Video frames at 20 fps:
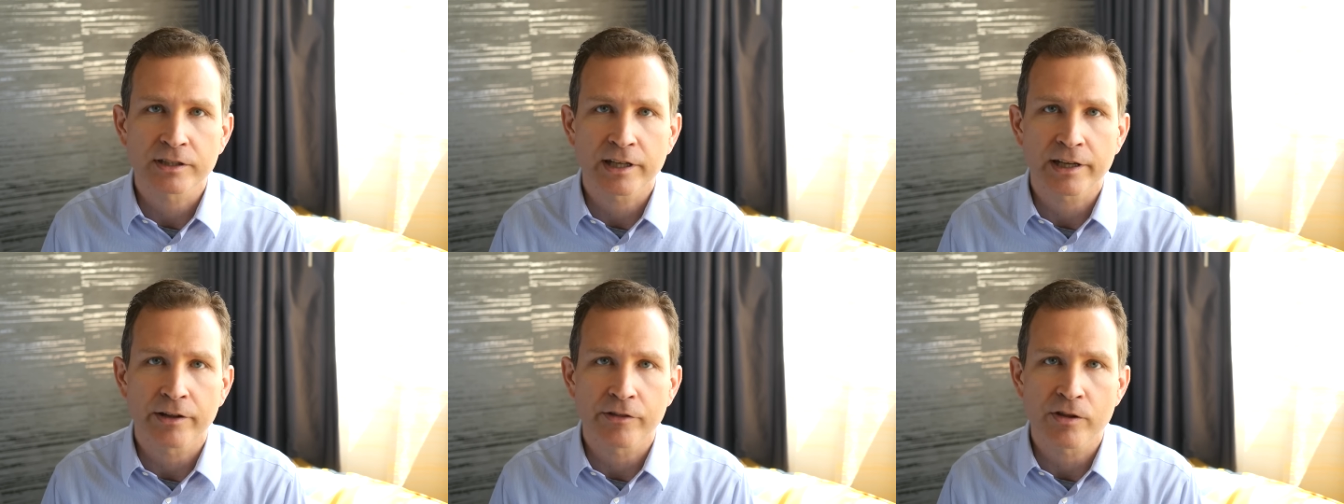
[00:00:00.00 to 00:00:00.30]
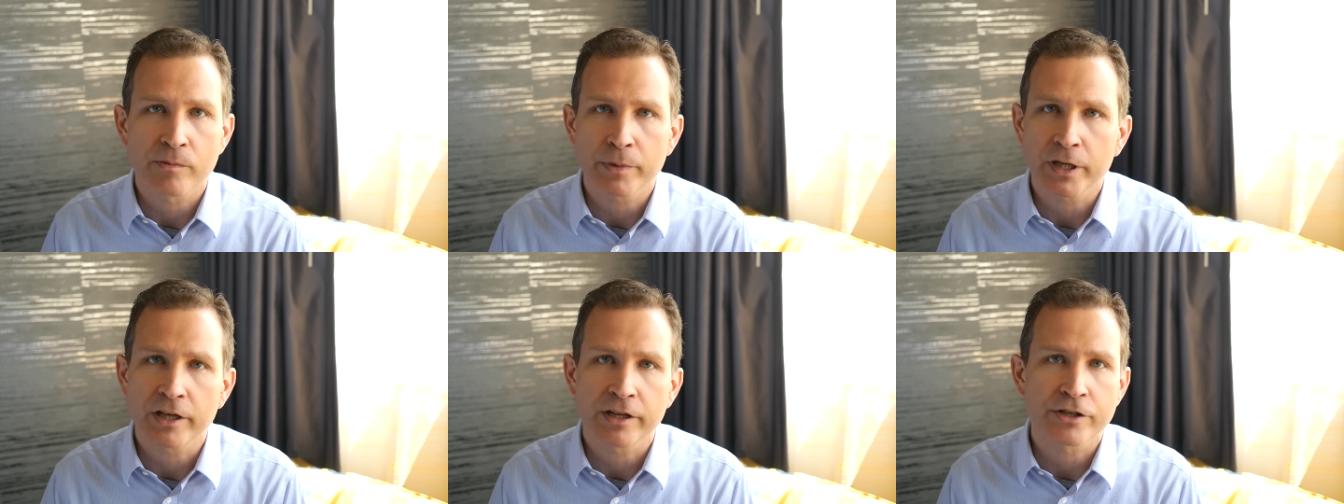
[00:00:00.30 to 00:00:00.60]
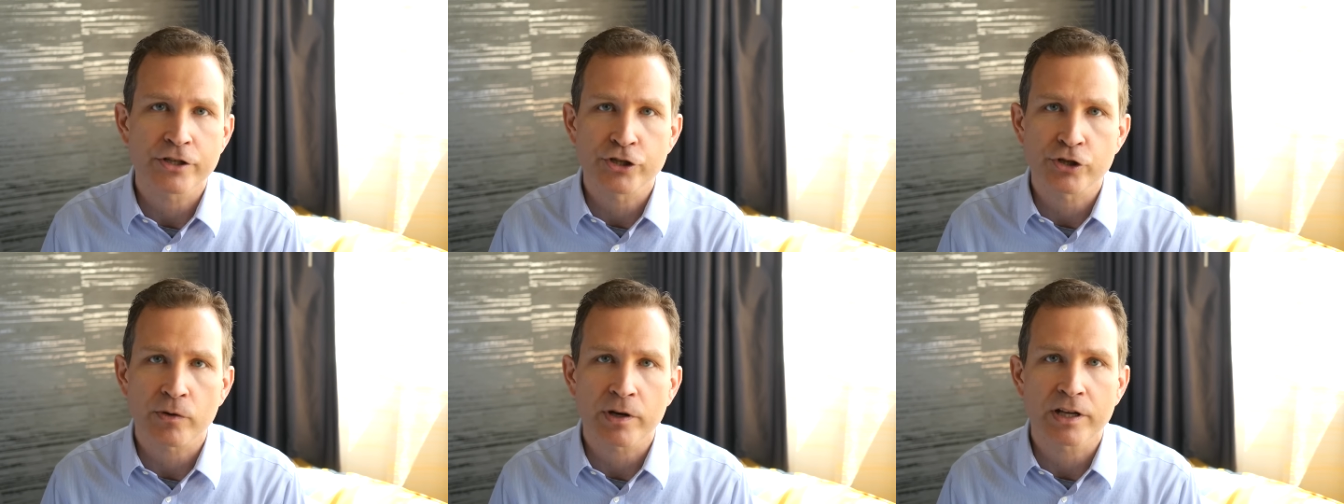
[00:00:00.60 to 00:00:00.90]
And the meat
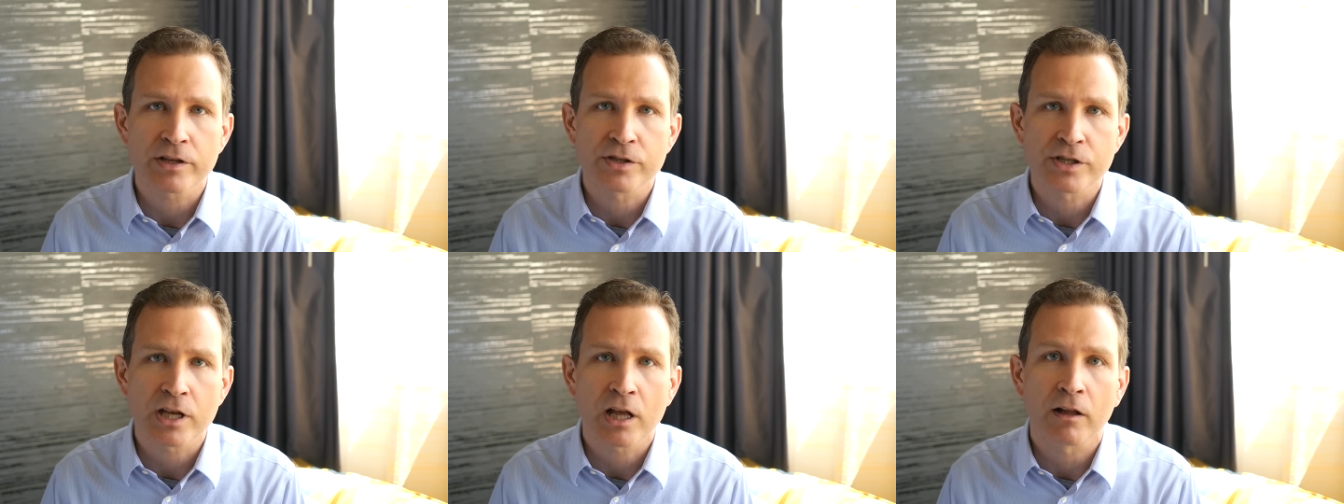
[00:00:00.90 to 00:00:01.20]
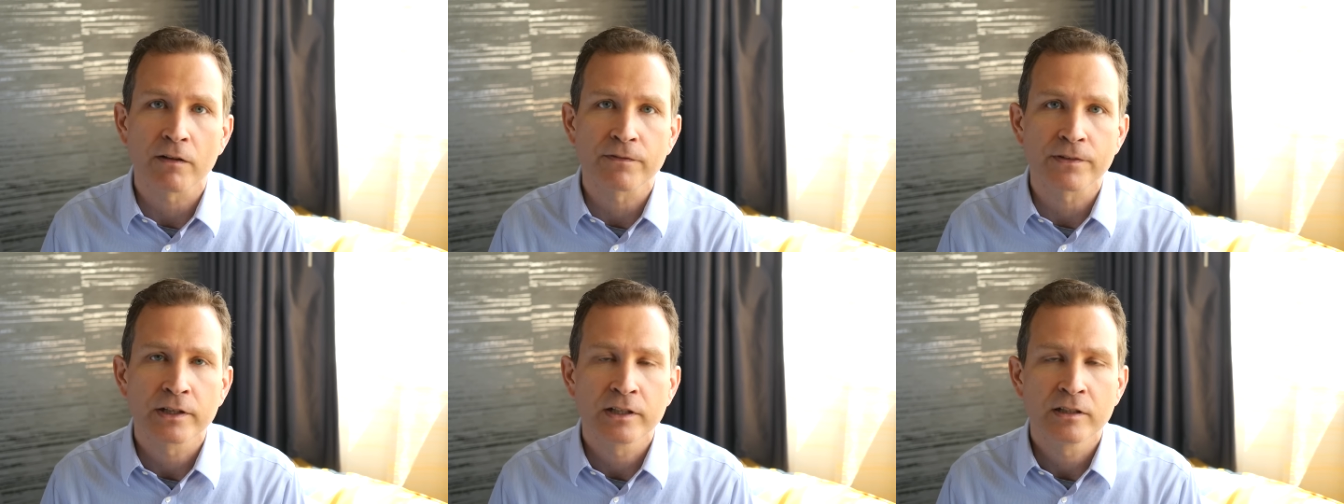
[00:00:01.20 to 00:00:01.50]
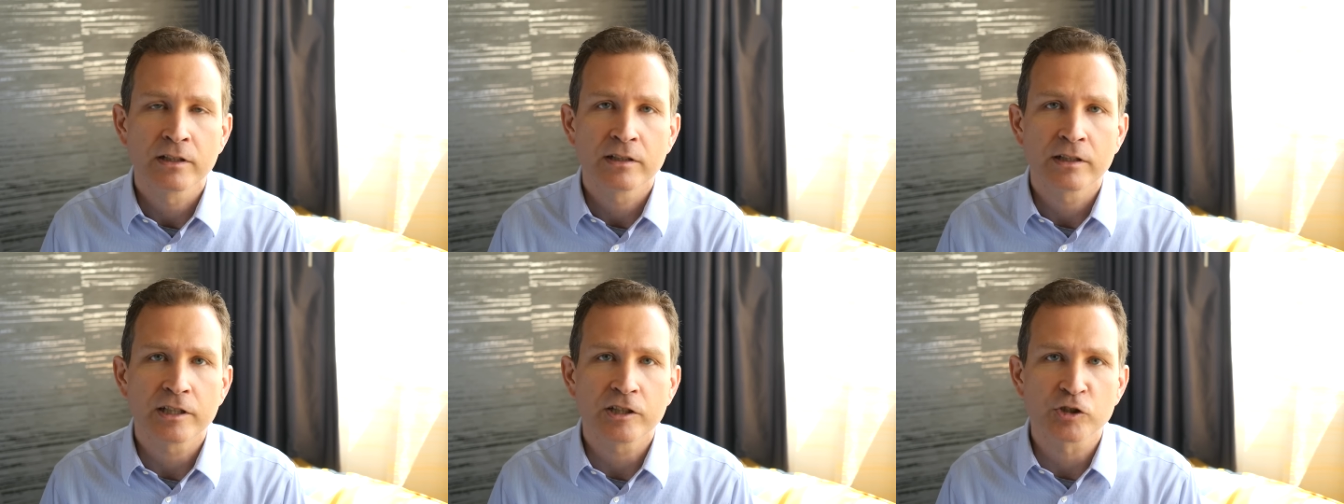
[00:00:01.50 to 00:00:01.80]
industry itself
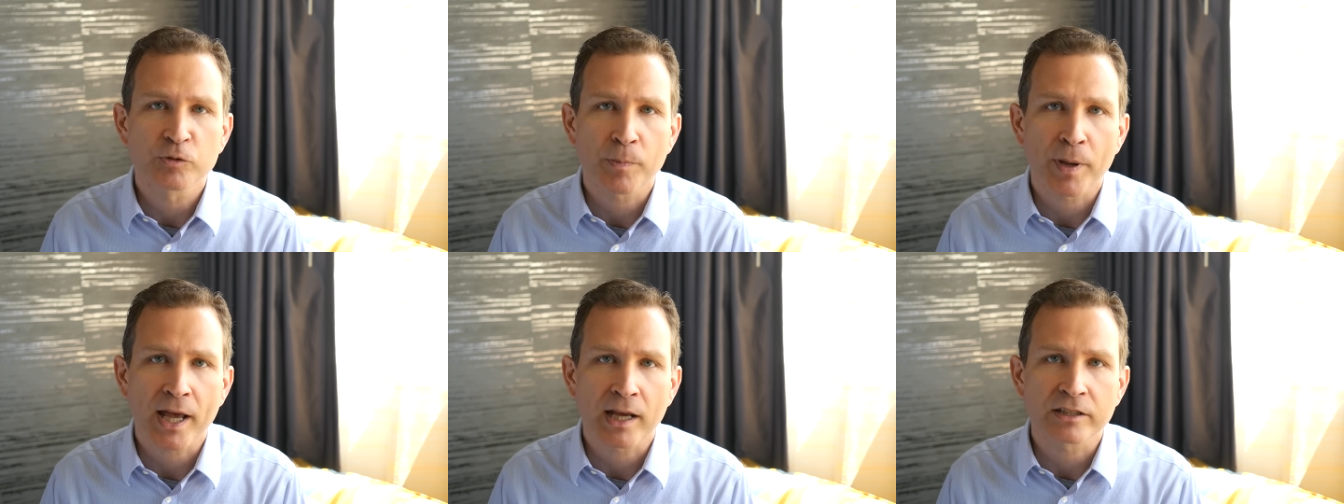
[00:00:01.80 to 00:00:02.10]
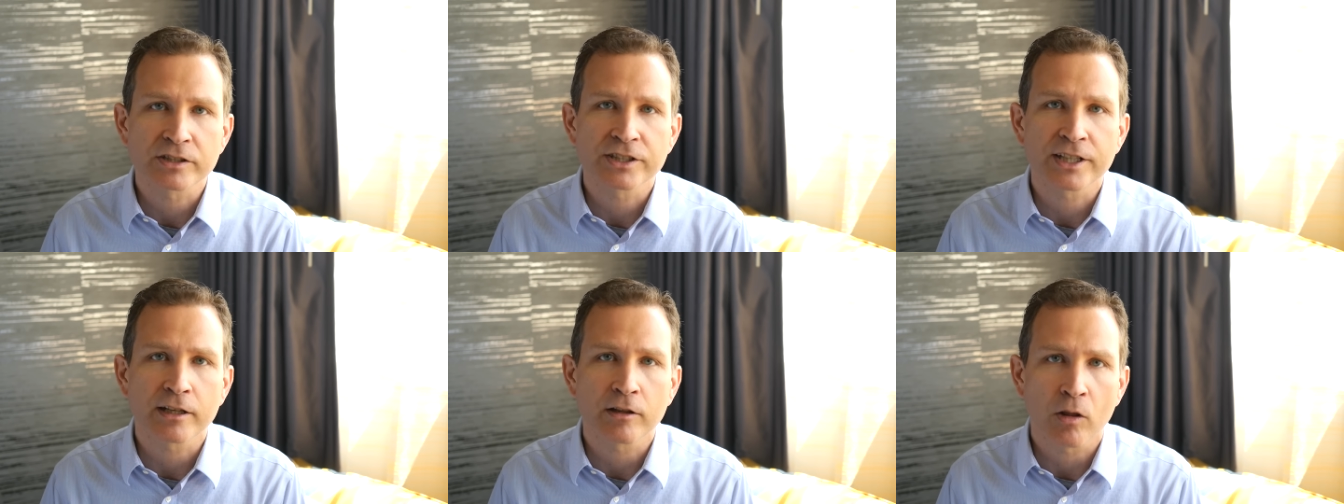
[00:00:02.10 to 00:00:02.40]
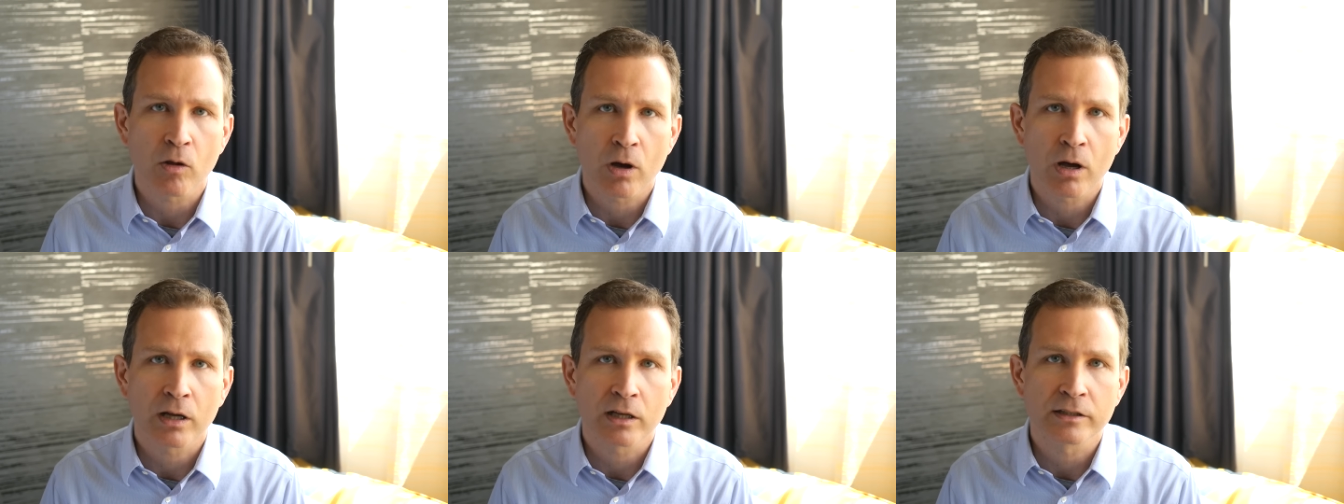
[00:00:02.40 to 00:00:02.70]
is passing
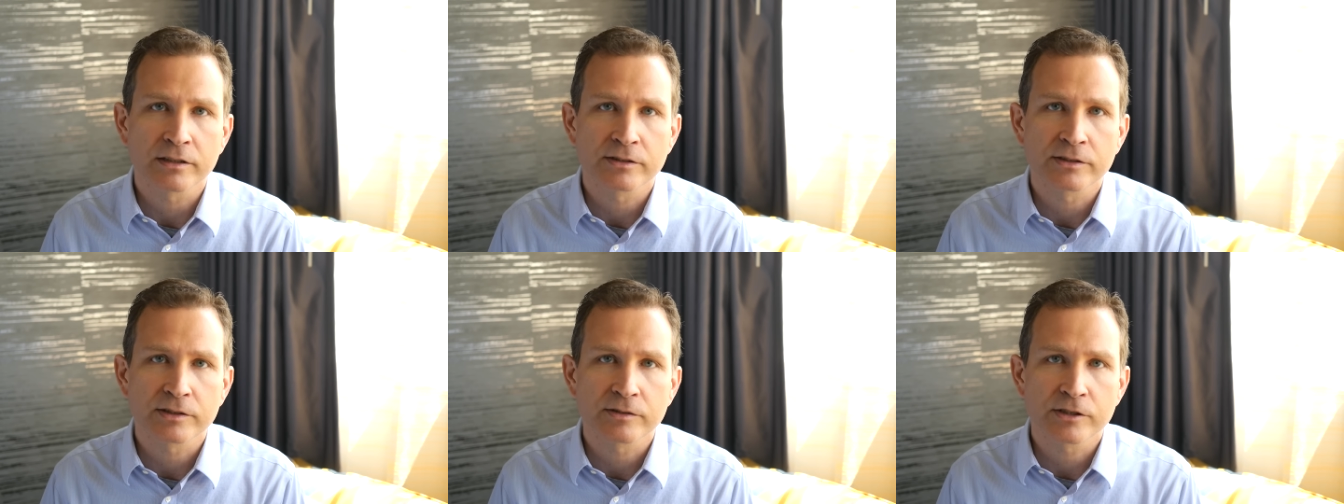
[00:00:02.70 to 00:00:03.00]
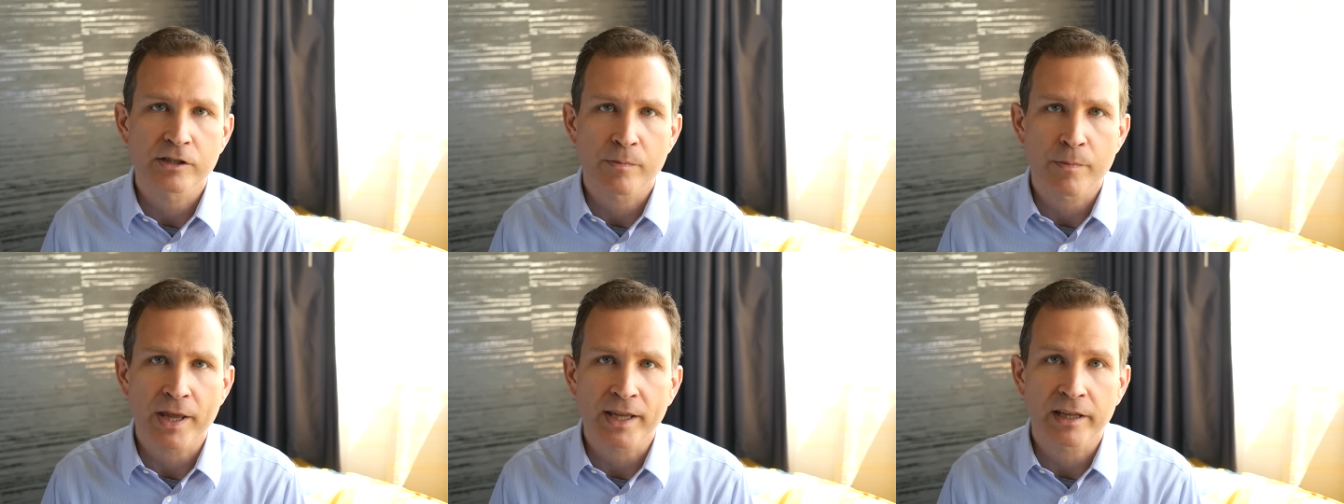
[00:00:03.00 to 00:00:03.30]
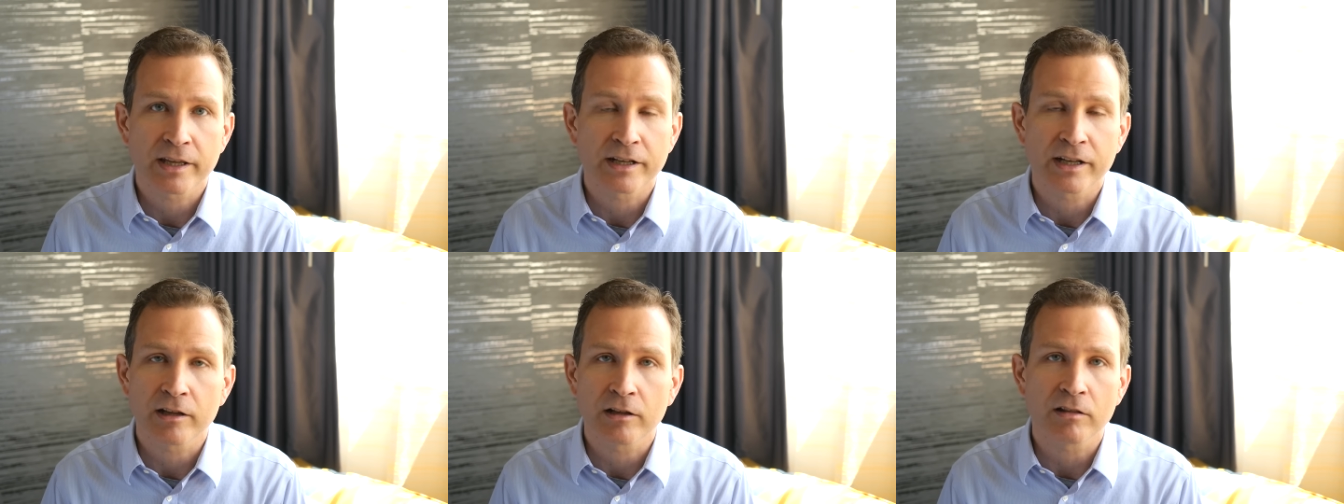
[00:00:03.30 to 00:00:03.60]
laws to
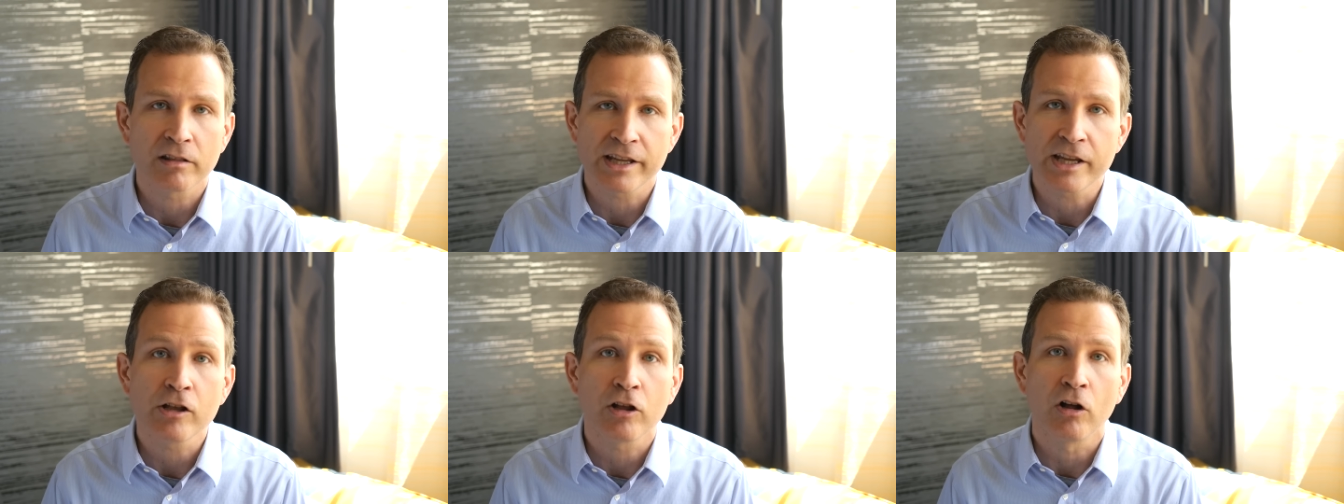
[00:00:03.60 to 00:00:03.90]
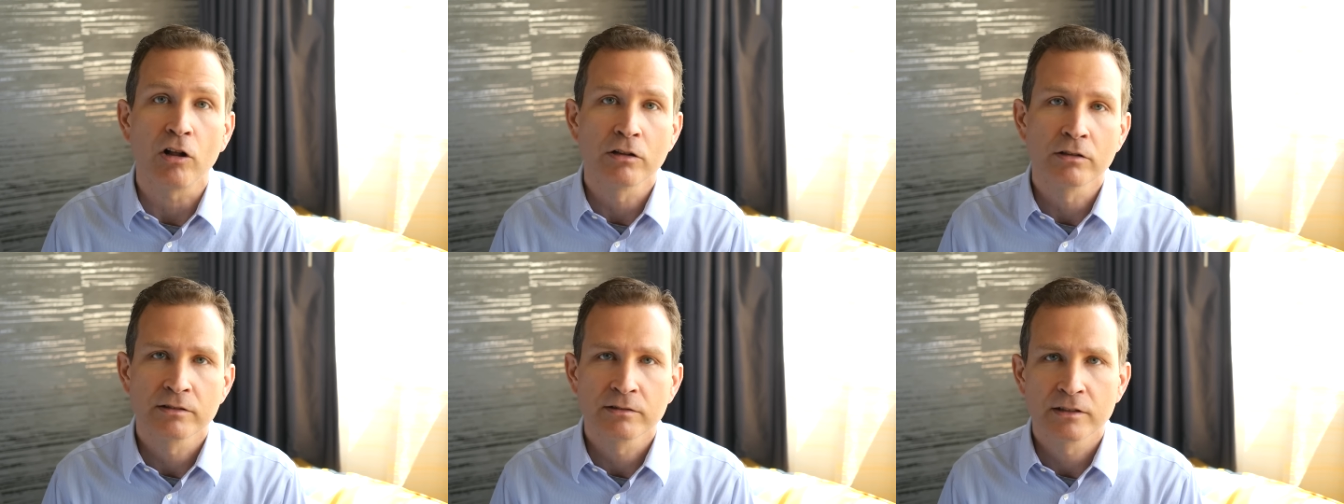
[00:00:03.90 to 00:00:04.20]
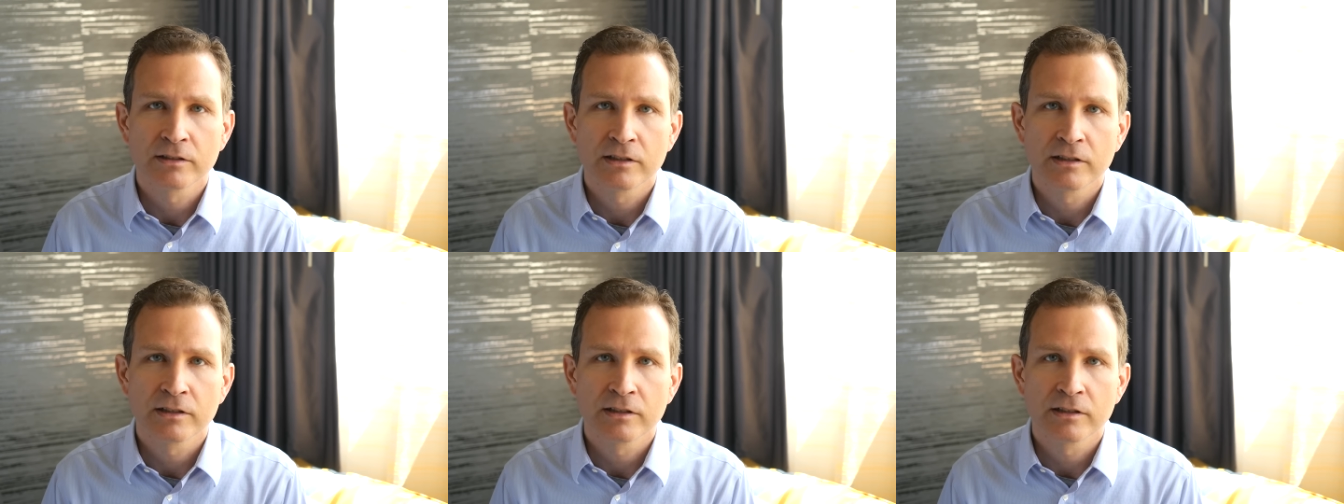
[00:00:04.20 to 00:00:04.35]
make it illegal